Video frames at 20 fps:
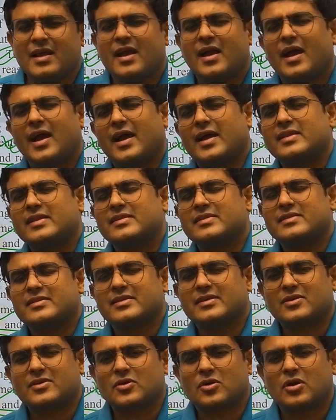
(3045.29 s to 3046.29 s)
and
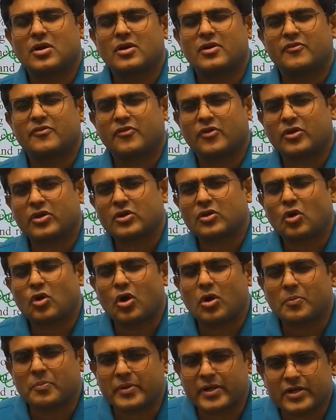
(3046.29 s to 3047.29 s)
for a
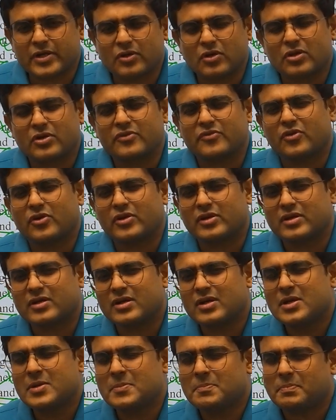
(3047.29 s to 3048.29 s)
corporate or for a
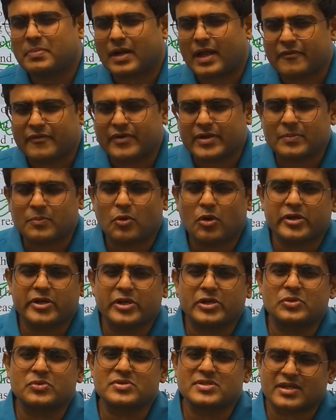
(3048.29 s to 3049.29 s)
private body
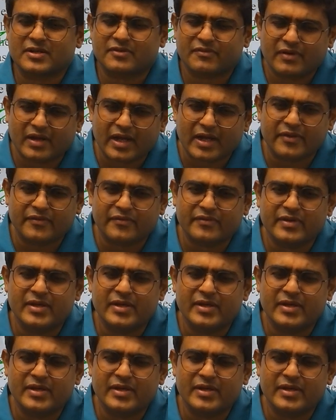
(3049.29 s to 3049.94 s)
to survive,